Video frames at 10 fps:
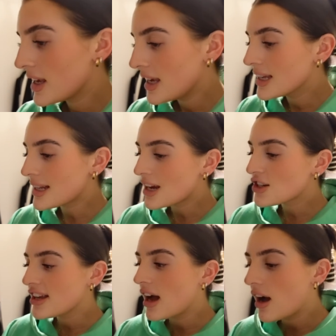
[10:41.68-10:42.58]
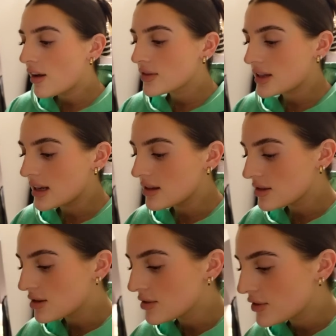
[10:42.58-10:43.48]
It is actually half sail,
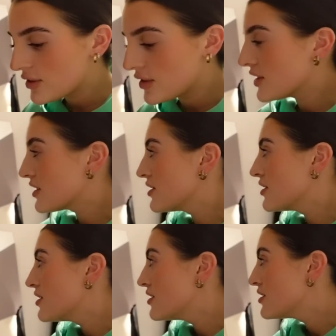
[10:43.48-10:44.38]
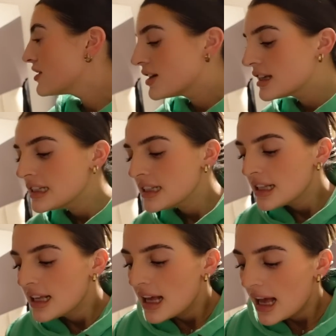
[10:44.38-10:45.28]
Soph, if you didn't know.
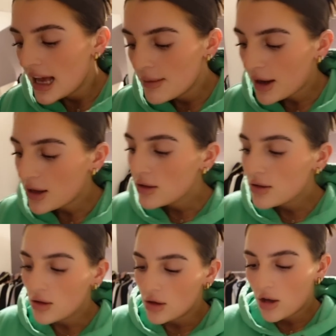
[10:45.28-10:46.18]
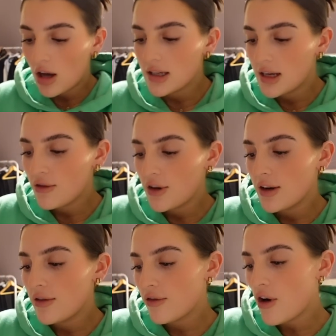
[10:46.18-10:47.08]
I also got a delivery
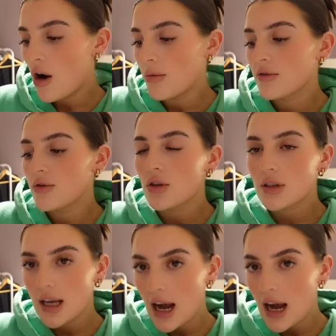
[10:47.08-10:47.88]
from Rose and